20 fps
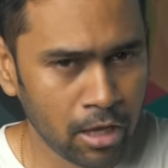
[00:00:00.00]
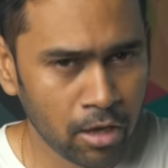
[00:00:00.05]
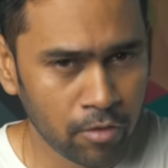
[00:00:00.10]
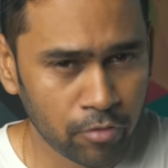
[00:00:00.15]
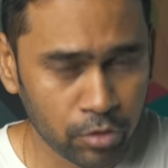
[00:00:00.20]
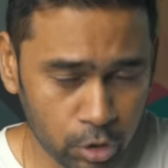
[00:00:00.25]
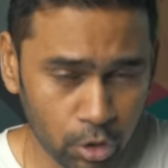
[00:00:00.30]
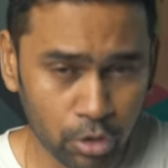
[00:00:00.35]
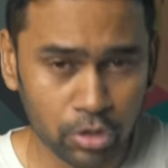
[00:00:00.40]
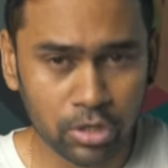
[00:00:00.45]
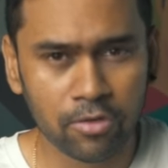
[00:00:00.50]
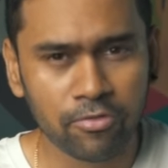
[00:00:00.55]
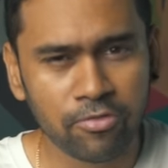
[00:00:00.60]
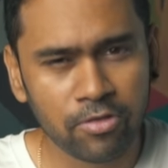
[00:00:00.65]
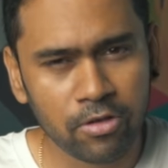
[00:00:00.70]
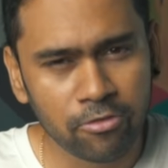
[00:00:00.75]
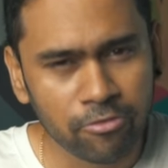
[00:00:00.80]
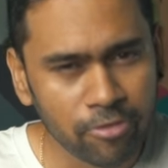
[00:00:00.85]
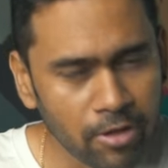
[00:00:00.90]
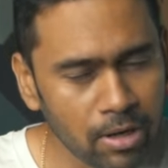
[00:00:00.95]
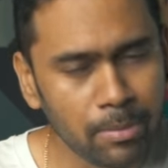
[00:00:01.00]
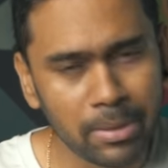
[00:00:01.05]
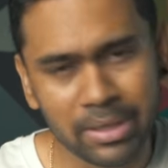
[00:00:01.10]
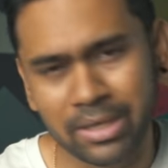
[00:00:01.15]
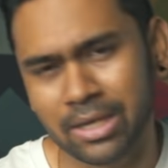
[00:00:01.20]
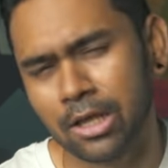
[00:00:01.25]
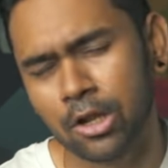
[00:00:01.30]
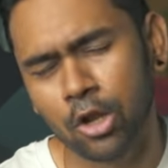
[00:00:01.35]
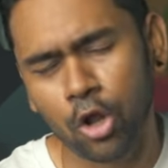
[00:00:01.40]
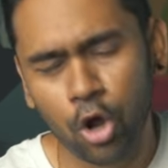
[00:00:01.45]
photography,
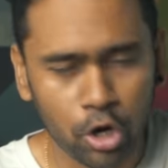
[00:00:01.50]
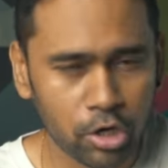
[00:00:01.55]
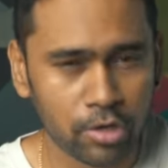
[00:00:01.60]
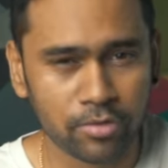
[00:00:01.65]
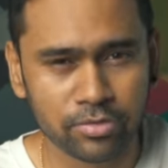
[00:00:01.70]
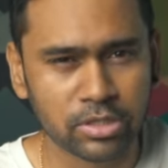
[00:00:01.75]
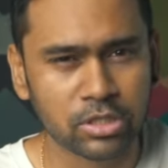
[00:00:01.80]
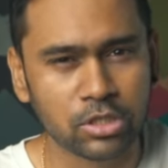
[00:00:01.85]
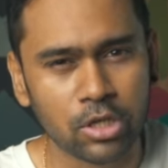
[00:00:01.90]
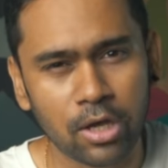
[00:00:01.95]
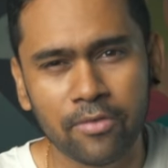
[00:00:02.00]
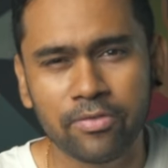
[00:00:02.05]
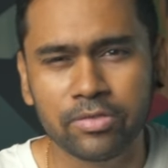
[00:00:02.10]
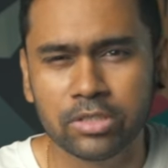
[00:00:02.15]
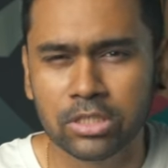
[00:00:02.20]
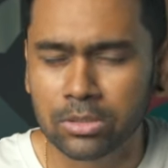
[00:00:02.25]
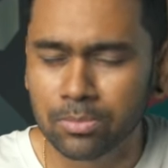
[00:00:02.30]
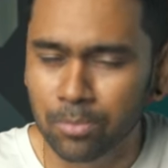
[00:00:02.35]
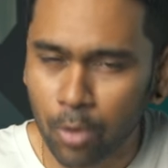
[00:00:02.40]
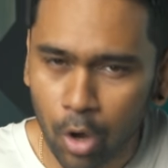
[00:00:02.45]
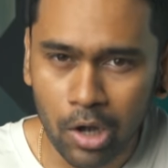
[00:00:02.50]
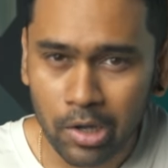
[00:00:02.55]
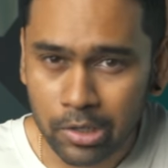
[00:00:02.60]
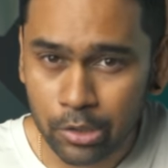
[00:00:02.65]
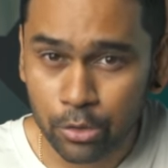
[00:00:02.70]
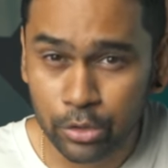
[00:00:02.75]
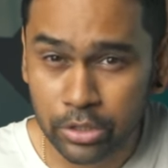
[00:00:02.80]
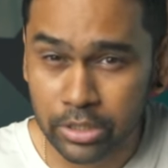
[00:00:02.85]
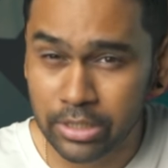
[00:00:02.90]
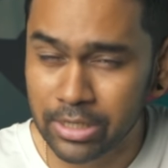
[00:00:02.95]
filmmaking, a lot of stuff, small
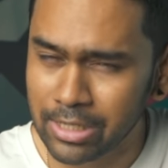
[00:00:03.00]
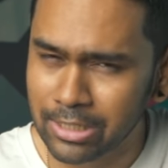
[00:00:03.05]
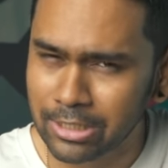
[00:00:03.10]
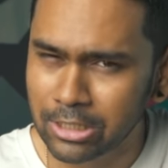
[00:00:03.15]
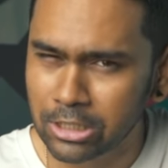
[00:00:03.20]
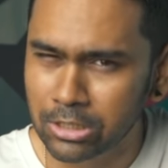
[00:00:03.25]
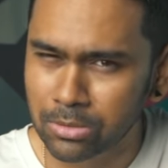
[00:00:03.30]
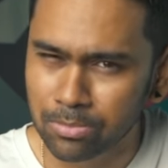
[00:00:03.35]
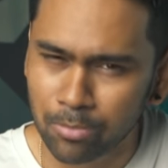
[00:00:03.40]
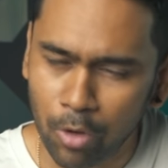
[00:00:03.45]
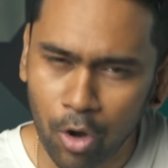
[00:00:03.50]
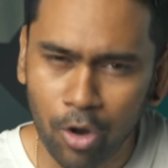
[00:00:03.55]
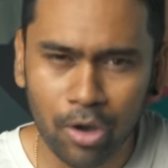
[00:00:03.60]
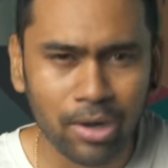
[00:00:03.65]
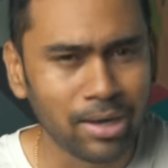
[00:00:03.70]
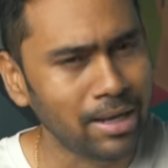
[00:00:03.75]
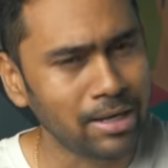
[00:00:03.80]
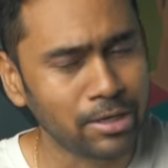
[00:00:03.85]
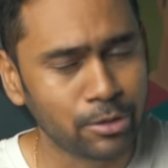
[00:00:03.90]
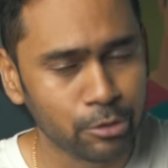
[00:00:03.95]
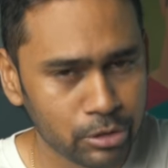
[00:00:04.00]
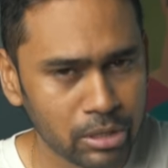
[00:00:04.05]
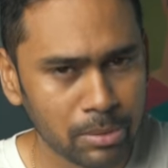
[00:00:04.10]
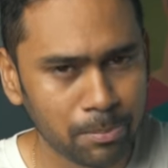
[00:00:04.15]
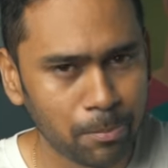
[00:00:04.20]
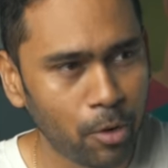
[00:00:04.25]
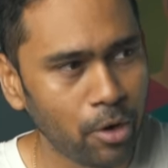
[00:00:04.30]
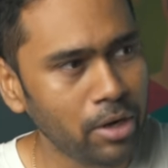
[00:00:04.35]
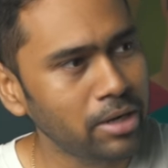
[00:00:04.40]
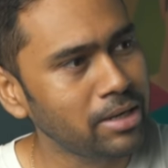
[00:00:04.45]
tutorials, small and to the
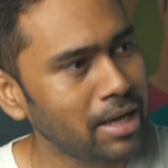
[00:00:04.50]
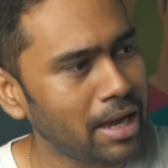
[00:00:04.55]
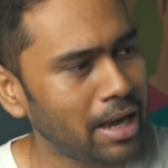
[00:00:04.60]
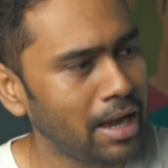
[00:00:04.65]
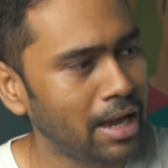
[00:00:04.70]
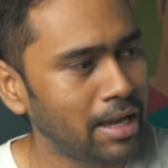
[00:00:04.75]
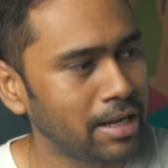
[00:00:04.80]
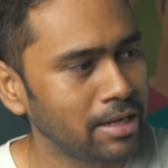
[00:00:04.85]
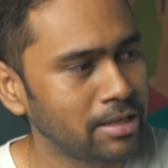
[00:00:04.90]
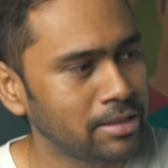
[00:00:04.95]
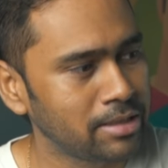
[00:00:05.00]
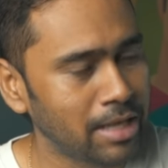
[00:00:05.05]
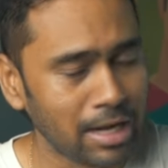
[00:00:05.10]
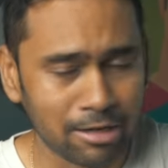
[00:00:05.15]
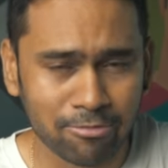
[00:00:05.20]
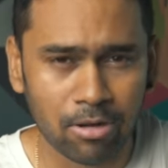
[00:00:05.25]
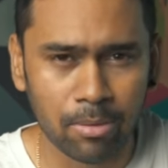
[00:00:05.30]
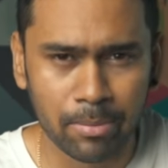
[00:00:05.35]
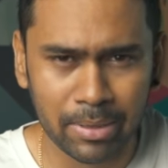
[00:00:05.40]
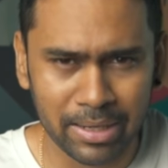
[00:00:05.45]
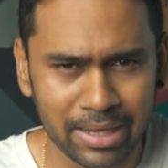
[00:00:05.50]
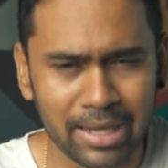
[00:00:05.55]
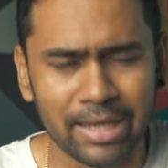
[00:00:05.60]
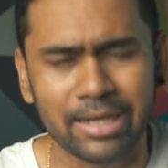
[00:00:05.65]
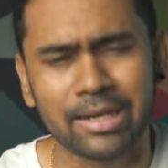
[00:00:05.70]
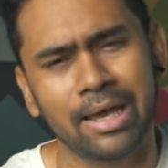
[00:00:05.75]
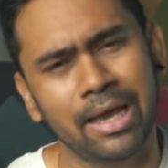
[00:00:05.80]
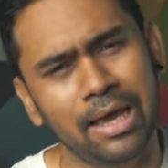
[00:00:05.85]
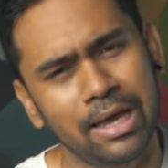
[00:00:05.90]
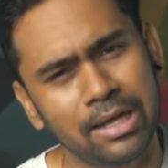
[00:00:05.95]
point, and that will be
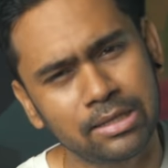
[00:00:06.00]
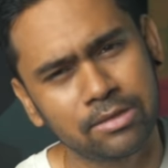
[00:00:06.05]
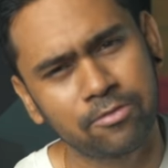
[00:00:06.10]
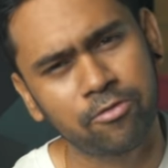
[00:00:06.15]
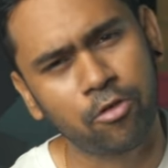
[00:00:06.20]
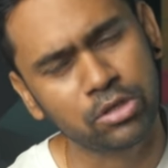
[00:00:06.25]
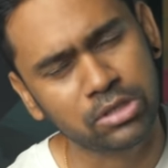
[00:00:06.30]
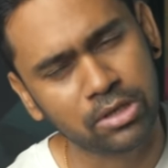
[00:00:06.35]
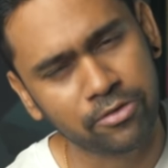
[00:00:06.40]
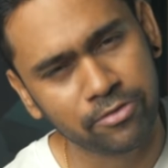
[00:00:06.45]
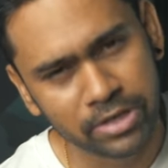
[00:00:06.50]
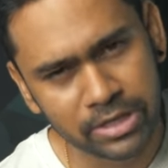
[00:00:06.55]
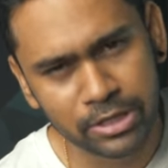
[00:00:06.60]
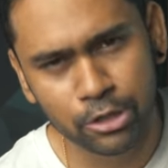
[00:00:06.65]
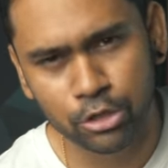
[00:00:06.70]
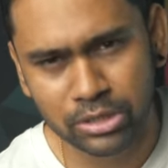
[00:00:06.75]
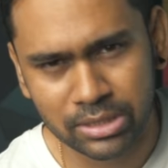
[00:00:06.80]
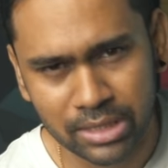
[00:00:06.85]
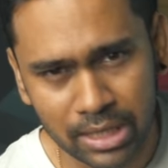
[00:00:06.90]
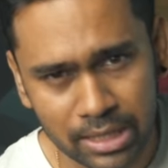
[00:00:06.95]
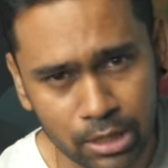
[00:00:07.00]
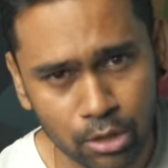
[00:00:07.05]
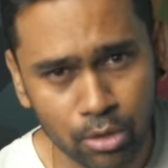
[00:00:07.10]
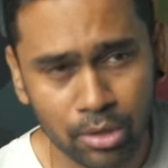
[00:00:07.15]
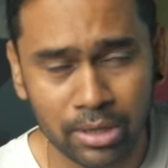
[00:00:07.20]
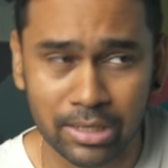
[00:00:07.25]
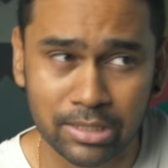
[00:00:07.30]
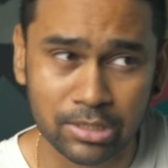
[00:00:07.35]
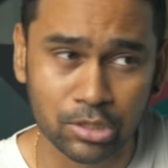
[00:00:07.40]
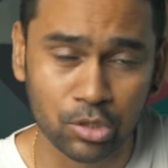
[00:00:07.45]
it. And for the video
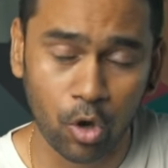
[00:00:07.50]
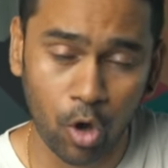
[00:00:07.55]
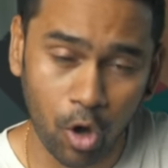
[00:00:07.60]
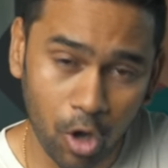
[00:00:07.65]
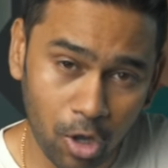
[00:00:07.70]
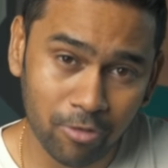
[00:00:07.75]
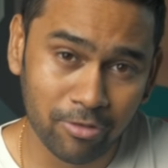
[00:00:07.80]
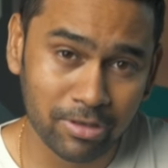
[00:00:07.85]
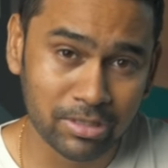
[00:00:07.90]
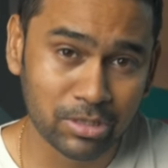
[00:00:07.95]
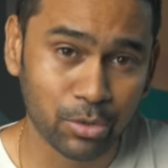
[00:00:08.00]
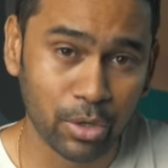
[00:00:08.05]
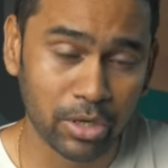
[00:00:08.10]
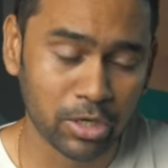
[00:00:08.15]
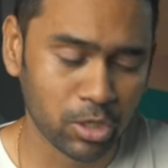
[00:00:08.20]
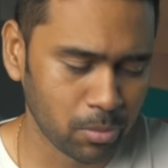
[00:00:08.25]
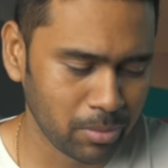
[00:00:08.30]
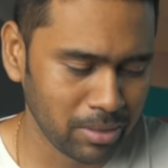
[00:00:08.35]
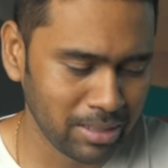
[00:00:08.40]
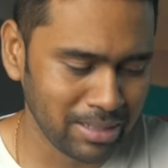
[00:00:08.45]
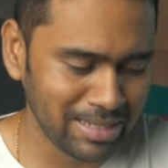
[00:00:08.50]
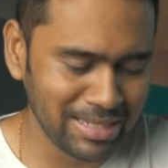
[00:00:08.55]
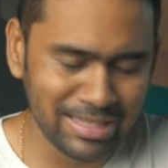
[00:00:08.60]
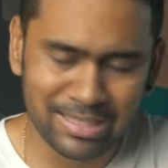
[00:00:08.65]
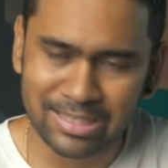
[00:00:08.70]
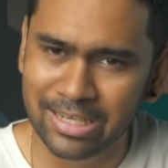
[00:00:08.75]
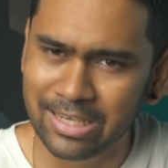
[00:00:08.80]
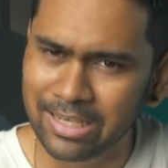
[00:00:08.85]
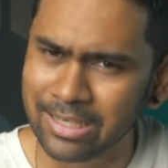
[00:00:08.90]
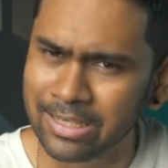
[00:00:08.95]
schedule, it's always going to be
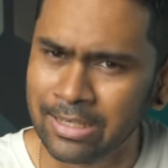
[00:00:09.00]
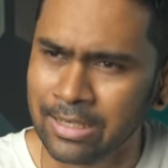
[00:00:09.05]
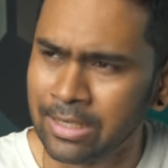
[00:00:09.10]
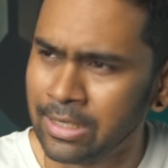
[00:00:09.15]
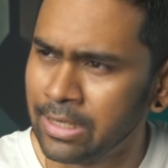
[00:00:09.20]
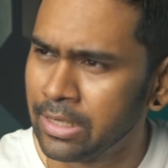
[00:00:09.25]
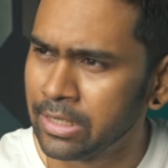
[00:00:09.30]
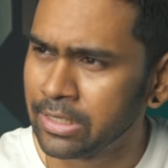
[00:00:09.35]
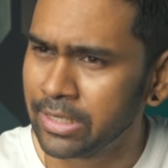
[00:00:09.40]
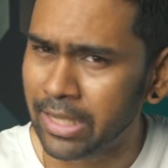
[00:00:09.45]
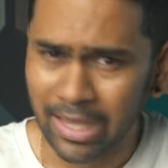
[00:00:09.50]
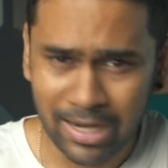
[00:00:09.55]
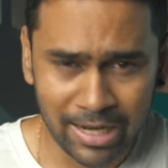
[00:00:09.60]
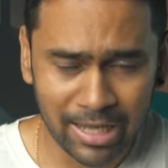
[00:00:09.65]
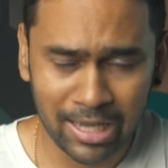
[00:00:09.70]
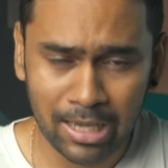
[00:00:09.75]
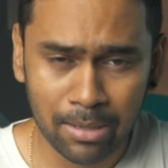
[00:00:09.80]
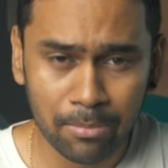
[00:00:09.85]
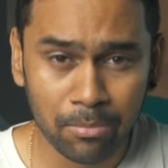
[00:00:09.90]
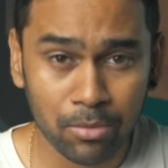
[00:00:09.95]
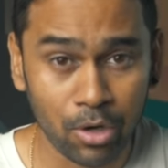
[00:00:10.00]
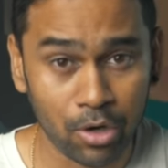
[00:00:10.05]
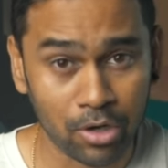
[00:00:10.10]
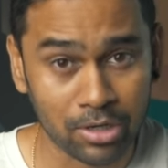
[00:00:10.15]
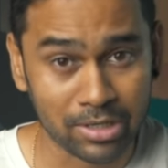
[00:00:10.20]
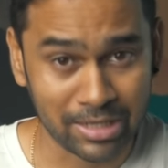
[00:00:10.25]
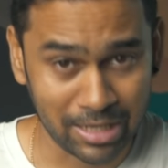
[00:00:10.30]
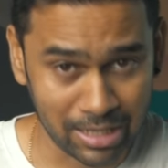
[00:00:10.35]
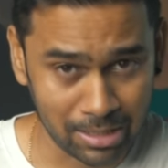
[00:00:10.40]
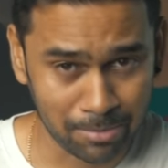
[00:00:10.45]
either 10 a.m. or
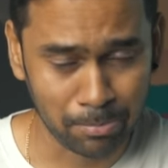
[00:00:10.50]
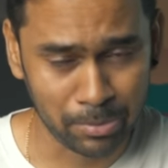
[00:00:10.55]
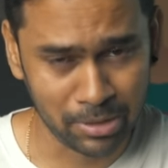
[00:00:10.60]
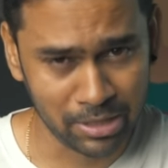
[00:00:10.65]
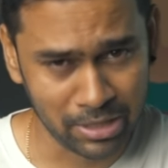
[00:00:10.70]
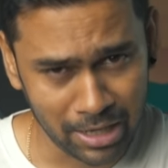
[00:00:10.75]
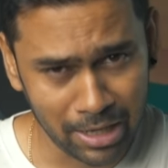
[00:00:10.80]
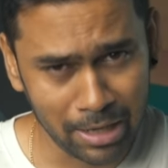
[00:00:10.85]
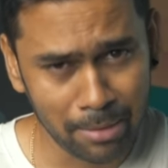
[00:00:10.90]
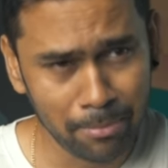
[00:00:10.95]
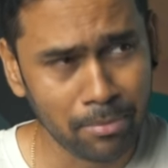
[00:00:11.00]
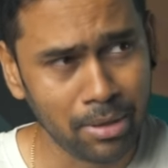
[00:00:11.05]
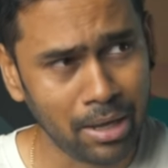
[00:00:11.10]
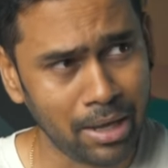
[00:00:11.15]
10 p.m.